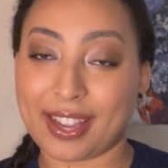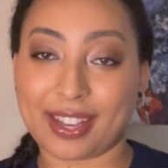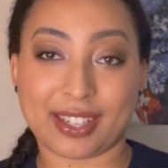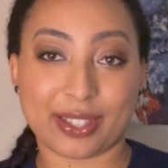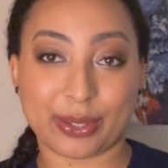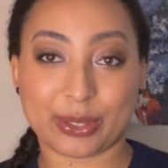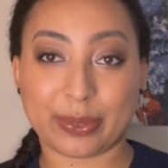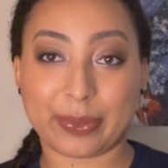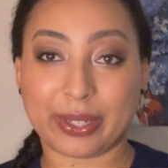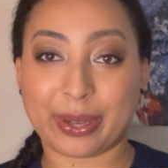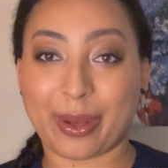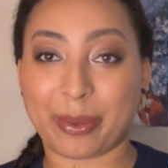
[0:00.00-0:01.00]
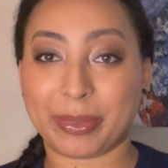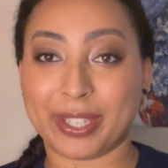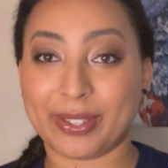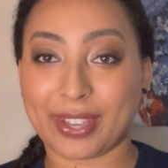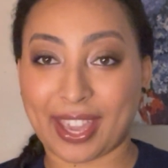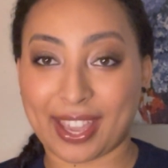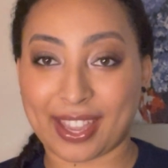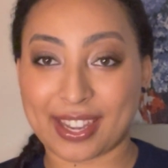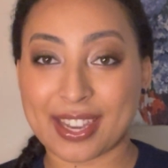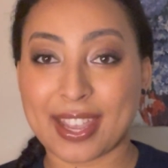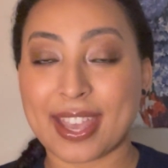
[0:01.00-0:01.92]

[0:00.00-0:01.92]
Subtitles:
Any of those you want to call me, you can.